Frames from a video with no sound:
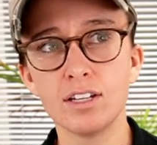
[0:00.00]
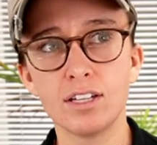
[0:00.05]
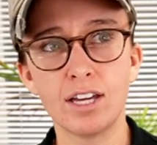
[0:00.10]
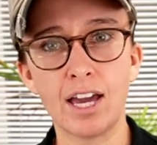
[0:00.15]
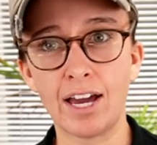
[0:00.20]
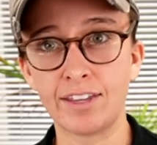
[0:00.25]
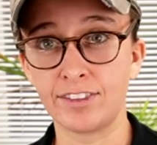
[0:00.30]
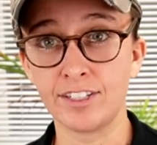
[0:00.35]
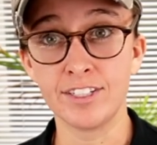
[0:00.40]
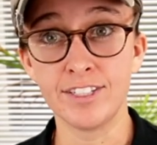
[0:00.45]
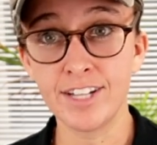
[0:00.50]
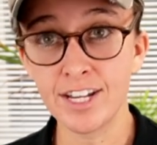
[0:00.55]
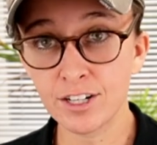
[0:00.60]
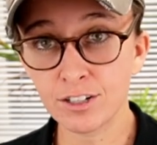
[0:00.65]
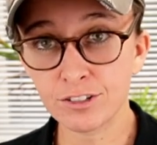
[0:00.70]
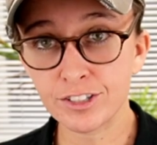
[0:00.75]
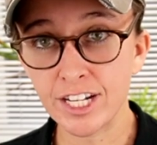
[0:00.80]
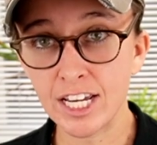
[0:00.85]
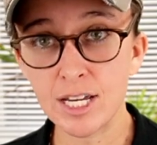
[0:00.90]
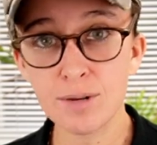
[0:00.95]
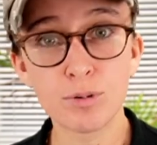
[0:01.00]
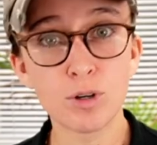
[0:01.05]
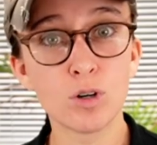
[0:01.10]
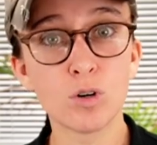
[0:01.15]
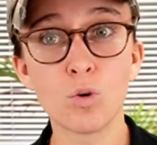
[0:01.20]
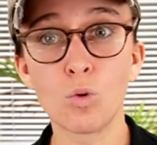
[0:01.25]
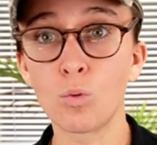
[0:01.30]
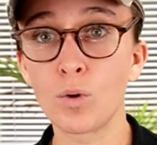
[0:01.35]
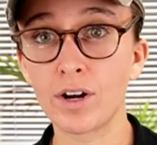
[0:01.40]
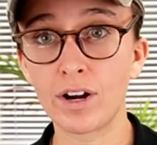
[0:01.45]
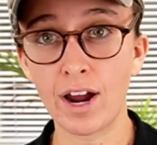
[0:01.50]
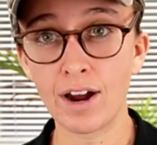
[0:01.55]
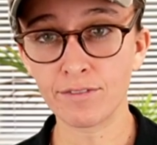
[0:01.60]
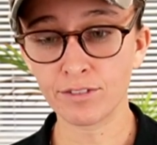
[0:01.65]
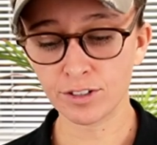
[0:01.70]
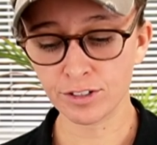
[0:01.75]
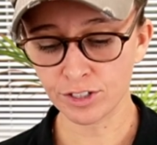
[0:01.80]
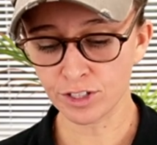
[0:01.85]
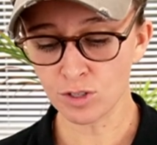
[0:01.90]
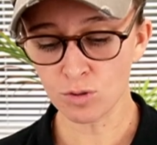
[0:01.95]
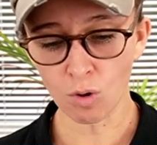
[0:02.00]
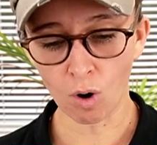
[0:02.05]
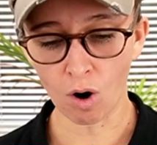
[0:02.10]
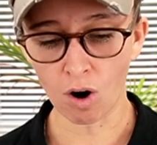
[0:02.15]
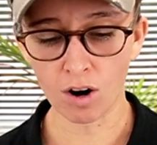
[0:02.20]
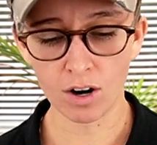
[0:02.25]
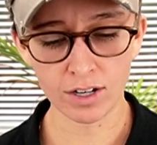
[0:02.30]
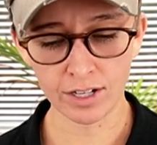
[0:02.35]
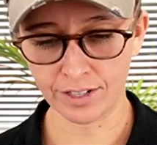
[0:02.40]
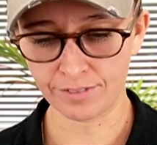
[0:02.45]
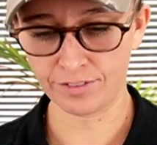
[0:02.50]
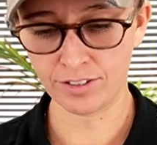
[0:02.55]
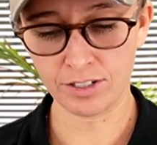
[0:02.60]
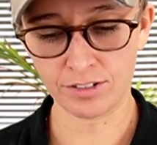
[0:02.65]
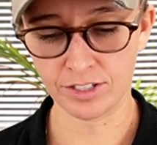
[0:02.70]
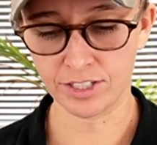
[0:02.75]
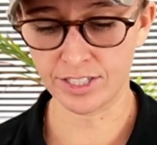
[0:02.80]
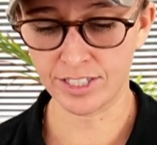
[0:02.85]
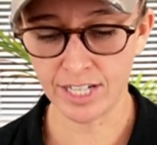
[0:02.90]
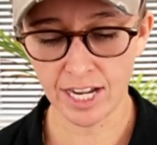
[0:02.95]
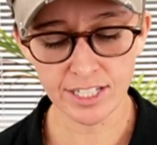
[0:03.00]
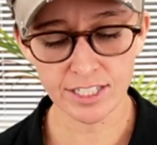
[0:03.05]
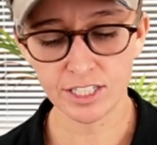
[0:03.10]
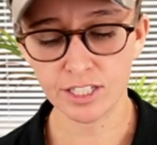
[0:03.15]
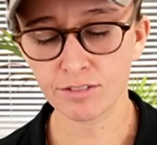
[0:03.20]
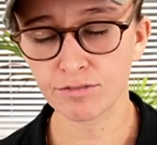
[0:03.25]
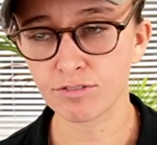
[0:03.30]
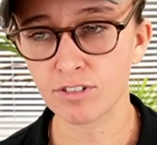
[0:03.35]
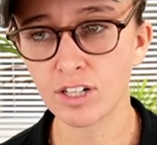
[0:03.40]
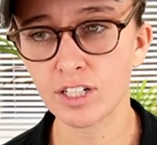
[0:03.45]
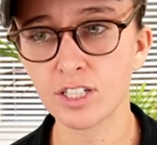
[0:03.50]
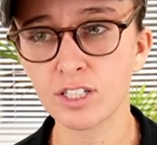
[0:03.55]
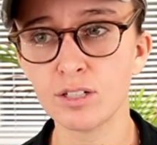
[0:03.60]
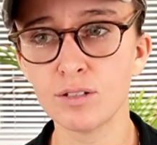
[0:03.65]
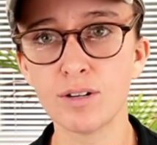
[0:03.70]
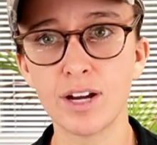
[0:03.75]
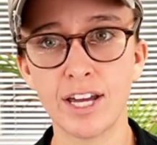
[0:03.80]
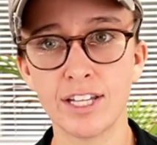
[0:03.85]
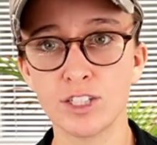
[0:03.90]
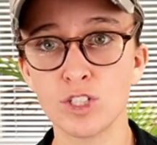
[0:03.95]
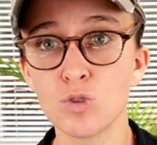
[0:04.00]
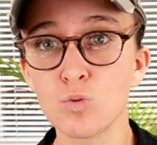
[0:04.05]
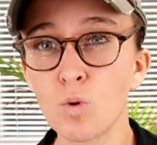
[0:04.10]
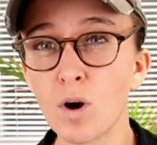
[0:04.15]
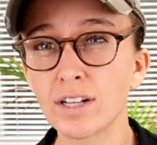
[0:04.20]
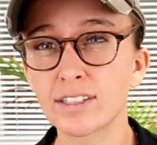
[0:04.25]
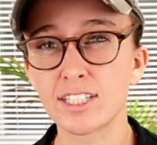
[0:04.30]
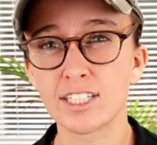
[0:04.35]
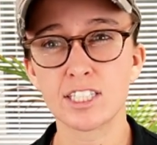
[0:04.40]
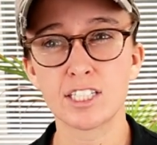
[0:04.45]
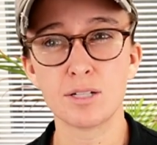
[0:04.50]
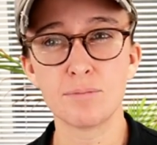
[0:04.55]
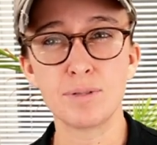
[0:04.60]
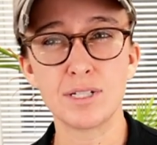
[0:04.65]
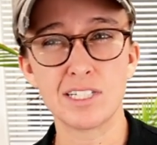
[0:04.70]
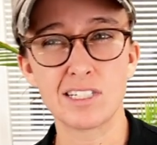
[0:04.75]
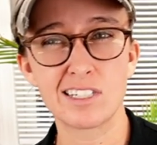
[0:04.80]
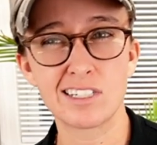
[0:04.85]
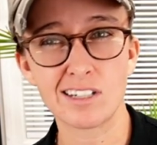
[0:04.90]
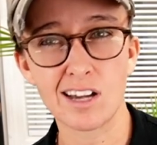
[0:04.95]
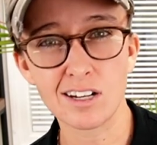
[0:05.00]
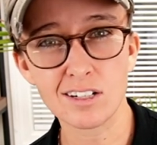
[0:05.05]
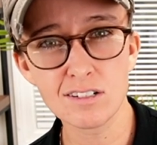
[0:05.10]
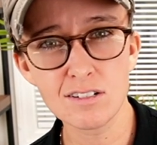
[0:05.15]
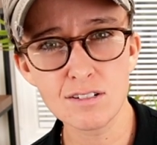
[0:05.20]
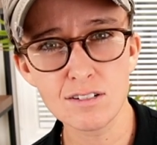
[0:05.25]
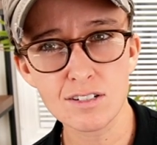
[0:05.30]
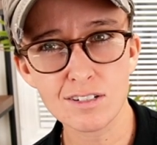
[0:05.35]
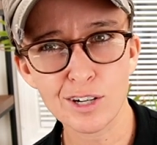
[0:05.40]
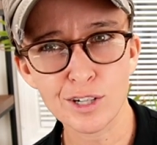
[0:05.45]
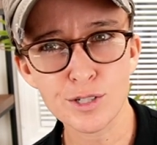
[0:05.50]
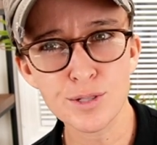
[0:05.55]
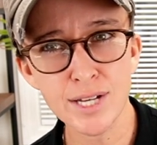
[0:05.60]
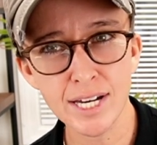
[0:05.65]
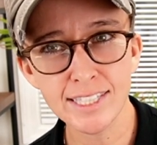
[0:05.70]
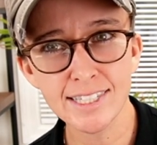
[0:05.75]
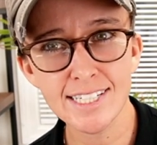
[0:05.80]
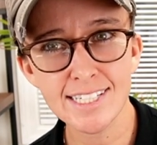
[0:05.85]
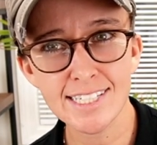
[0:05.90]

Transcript: at the dinner table, wherever you are, if there's a desk in front of you and you want this to be subtle, are you getting